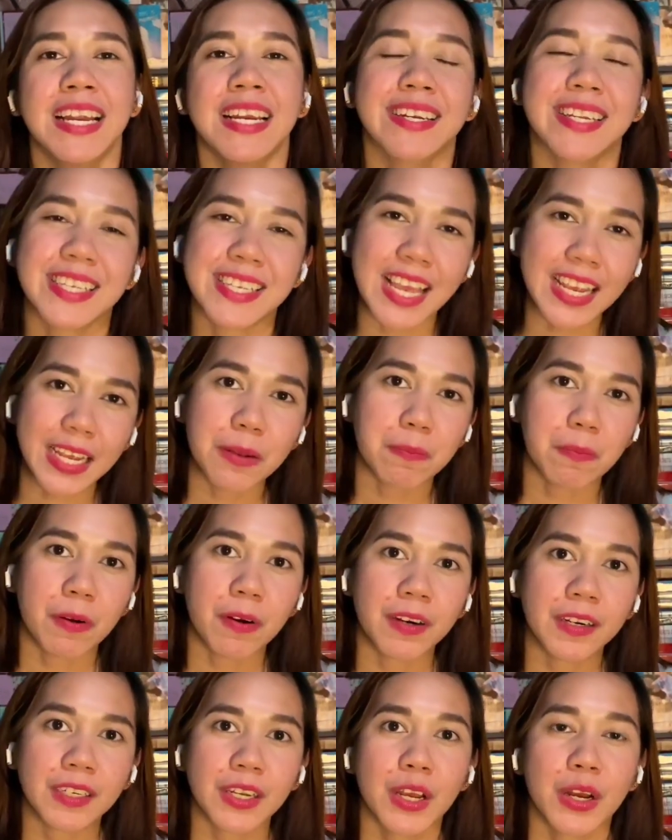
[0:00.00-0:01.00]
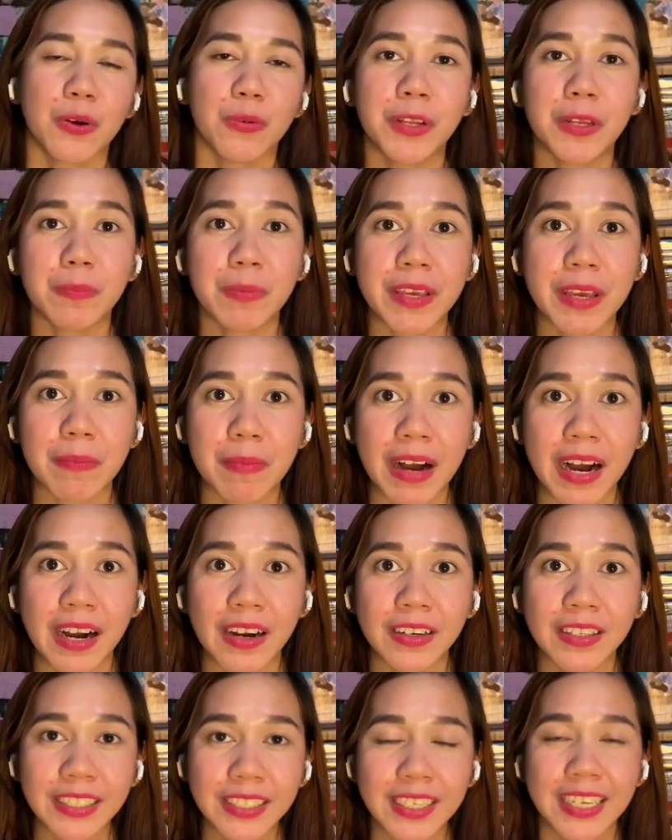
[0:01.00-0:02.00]
The second part will be
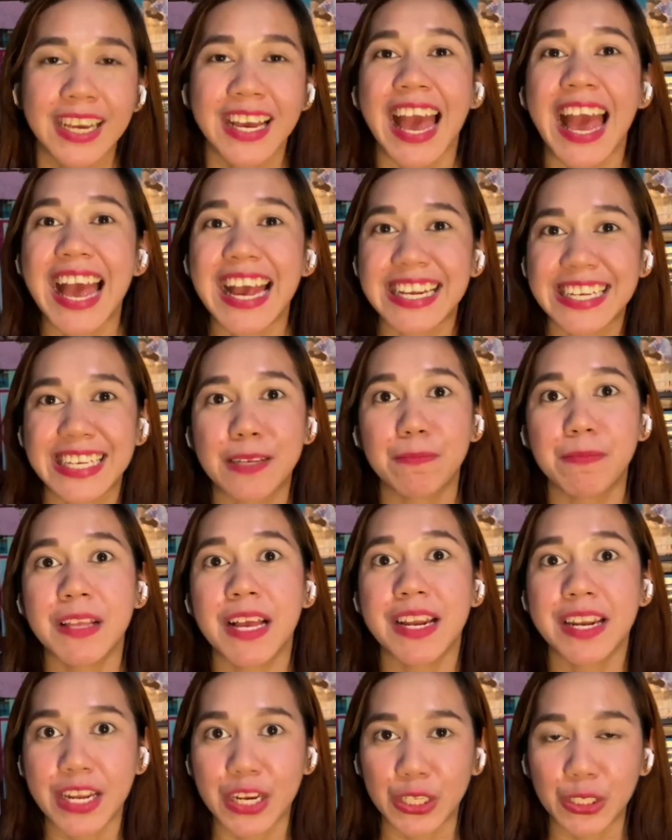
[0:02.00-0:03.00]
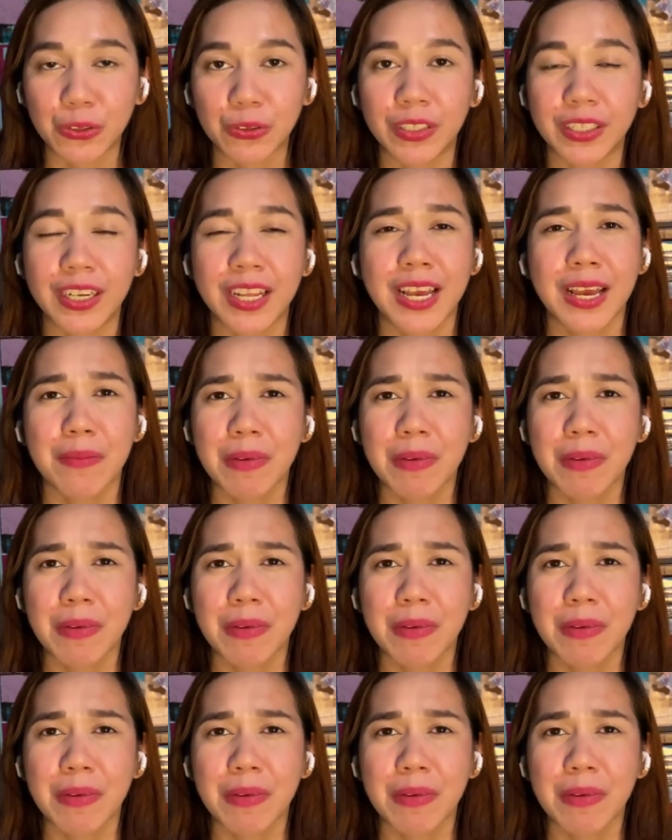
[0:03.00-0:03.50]
about explanation.